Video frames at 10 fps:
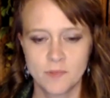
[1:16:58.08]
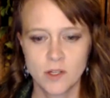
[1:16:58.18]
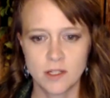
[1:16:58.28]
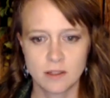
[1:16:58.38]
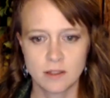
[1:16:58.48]

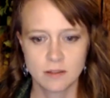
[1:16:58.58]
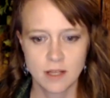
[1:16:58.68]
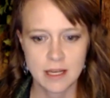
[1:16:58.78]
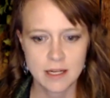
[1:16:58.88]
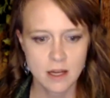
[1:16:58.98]
Good.
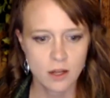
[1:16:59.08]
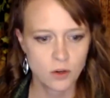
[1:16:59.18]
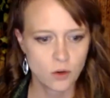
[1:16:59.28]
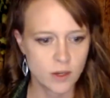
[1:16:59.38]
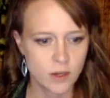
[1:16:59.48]
Any
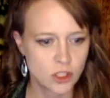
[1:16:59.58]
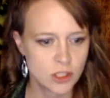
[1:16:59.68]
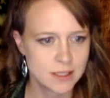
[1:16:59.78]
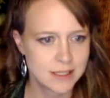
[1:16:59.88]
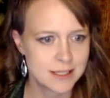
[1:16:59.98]
other
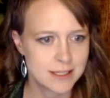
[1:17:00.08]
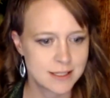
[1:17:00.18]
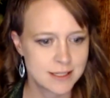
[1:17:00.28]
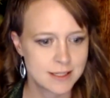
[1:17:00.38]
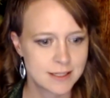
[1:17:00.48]

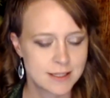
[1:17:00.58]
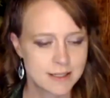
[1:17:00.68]
questions?